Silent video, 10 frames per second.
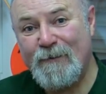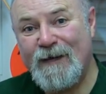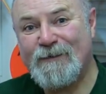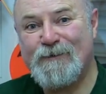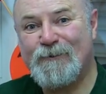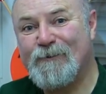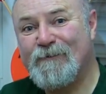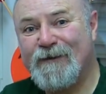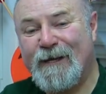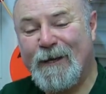That's
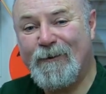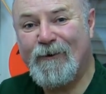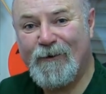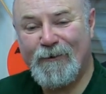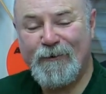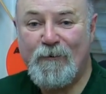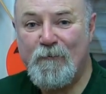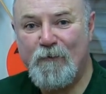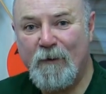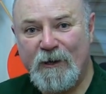all for now on
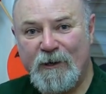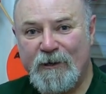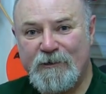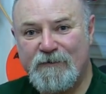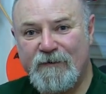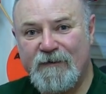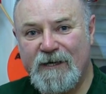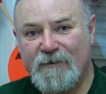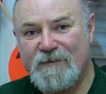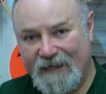Robin Hood Archery
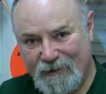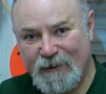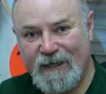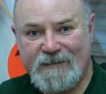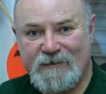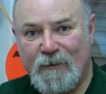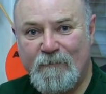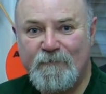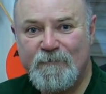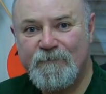Videos. Catch you next
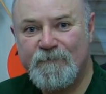time.